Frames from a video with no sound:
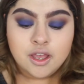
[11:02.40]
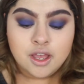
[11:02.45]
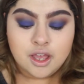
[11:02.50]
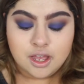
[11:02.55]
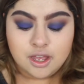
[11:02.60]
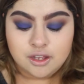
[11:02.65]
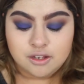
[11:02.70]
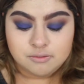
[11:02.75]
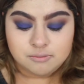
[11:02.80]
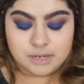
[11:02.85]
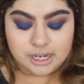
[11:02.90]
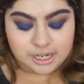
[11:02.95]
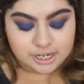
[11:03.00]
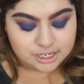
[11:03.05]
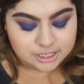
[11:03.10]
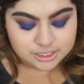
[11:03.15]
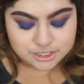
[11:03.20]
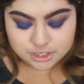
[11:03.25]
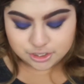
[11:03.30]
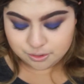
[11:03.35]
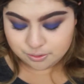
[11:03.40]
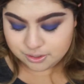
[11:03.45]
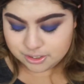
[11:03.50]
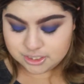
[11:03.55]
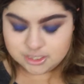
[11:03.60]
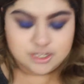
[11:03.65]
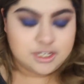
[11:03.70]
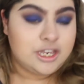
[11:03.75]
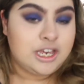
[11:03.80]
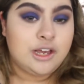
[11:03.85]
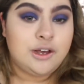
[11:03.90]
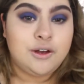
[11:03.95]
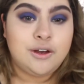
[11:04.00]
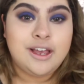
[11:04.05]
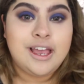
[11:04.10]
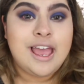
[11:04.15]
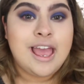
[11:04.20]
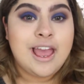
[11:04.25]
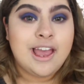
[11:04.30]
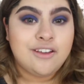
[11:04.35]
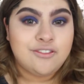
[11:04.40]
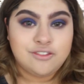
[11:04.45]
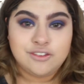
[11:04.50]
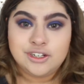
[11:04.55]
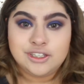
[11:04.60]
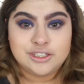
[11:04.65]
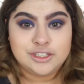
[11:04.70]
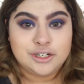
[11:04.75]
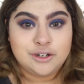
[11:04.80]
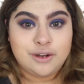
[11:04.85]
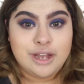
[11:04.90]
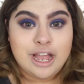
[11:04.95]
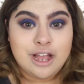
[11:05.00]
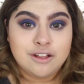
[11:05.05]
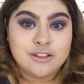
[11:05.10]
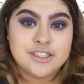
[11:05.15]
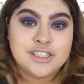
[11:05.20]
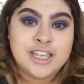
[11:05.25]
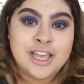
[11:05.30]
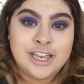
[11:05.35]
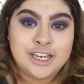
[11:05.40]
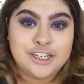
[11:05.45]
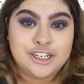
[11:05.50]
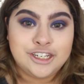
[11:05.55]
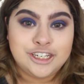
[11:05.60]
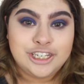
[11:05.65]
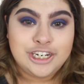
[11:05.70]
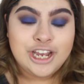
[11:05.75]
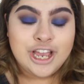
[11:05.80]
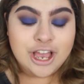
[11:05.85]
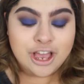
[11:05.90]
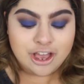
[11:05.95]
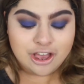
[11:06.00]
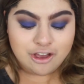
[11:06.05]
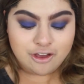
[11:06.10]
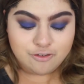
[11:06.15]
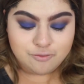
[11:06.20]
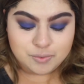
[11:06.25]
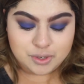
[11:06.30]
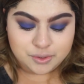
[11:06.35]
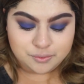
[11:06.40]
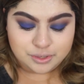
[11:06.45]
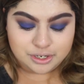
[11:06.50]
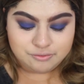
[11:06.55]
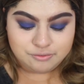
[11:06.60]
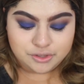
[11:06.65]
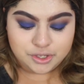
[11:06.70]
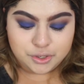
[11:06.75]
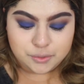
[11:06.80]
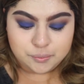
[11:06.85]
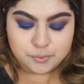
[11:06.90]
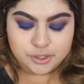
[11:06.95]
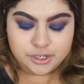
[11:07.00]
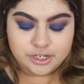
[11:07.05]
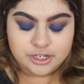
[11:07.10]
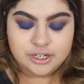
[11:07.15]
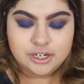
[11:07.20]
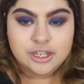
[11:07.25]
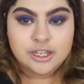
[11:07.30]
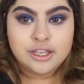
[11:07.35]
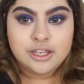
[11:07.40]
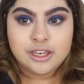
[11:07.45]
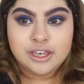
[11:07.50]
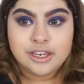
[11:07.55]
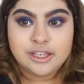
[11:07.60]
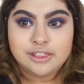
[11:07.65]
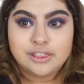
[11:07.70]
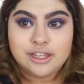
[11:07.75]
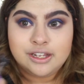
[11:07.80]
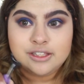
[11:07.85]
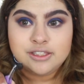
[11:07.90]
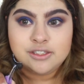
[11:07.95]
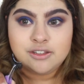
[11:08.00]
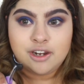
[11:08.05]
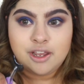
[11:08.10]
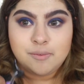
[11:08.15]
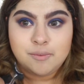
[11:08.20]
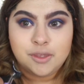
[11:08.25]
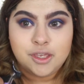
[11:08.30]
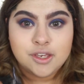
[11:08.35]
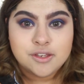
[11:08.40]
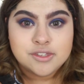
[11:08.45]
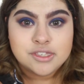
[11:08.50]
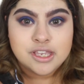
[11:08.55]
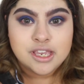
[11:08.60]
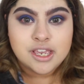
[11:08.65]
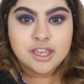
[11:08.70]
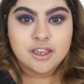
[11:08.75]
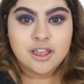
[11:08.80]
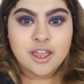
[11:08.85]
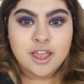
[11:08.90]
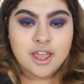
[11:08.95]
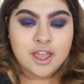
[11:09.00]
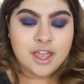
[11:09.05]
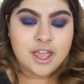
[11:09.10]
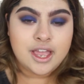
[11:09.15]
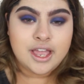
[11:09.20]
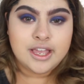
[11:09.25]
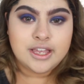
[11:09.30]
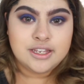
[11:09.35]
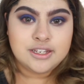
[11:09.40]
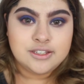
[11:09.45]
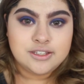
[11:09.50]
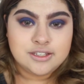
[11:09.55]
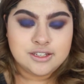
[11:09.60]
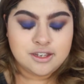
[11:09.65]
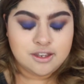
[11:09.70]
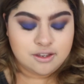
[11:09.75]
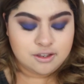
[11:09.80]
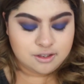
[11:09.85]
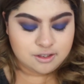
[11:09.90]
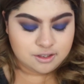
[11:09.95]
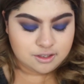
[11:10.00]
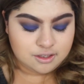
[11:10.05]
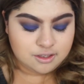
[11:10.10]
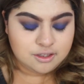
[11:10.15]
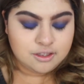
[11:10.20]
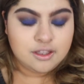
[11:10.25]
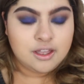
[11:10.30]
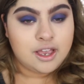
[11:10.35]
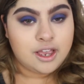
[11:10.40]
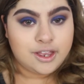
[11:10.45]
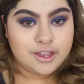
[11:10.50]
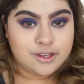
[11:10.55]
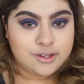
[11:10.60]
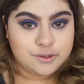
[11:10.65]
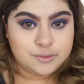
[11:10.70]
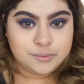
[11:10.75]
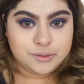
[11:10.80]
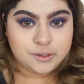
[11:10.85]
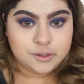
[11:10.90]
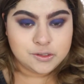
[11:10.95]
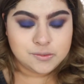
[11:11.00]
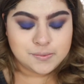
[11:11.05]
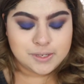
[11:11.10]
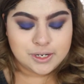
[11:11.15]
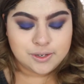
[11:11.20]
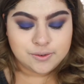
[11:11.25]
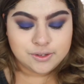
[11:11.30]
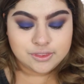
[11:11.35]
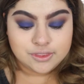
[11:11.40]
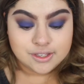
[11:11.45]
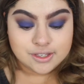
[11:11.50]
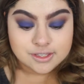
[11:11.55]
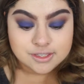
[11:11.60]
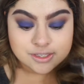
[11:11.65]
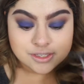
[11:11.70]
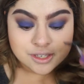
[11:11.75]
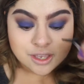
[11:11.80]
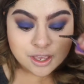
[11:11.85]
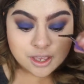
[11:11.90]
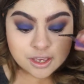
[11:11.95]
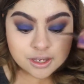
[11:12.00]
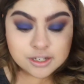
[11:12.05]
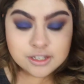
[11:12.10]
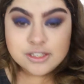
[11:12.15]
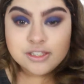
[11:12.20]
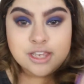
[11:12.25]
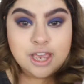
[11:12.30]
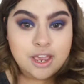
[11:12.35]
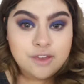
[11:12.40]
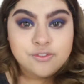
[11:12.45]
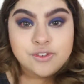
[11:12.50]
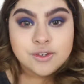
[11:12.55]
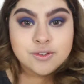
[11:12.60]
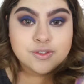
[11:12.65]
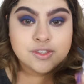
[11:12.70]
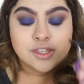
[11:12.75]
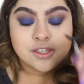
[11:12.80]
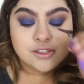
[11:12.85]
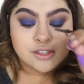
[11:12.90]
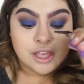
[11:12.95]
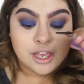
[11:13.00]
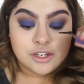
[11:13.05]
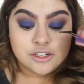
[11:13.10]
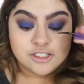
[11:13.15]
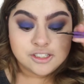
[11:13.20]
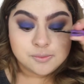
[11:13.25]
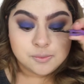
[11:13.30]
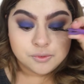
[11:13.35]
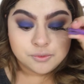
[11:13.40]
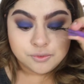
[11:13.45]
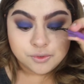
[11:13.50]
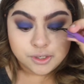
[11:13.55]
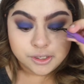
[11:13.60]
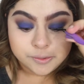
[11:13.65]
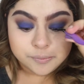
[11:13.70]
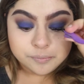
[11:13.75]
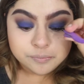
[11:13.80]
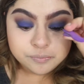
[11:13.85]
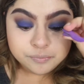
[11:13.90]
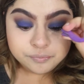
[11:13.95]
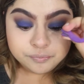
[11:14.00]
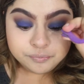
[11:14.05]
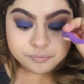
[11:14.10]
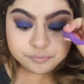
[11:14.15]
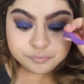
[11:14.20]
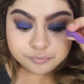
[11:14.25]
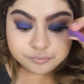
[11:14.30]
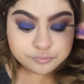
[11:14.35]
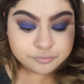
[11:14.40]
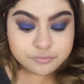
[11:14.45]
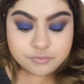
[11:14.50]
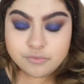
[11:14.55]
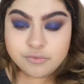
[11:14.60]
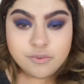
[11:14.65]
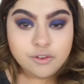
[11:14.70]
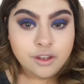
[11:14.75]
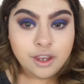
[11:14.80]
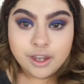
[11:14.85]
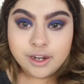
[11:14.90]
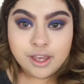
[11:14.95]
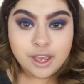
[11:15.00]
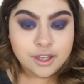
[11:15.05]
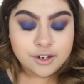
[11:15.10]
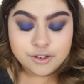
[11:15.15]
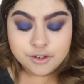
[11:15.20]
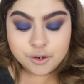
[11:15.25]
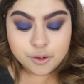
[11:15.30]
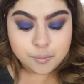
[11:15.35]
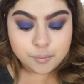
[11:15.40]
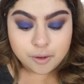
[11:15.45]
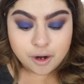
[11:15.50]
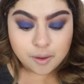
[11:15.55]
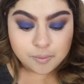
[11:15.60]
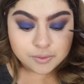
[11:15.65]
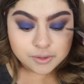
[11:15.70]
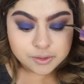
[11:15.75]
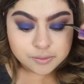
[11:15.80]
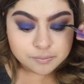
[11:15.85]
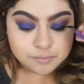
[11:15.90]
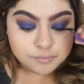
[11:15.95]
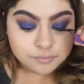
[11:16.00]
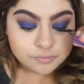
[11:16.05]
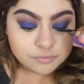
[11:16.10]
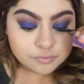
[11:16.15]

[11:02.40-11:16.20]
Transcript: I had to go and dig out every little ounce I could of my Revlon one, and that's what I'm using, and I hope it goes better with this, because I've used these lashes before and had no problem.